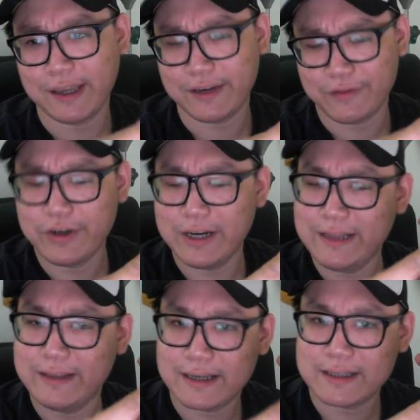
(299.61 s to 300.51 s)
It really
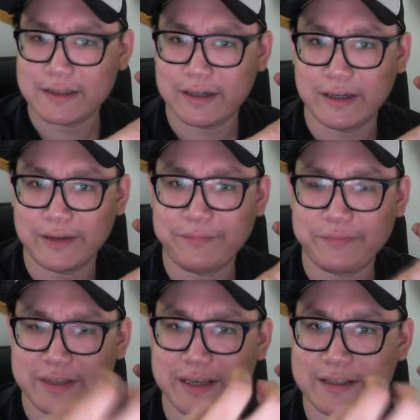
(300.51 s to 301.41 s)
does
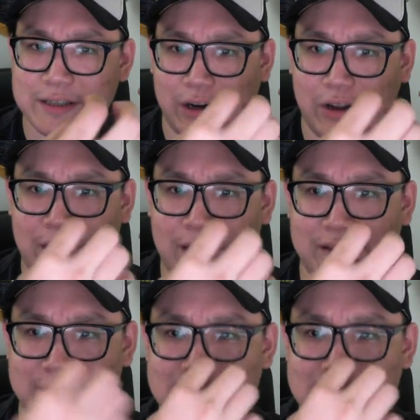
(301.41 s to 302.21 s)
taste a lot like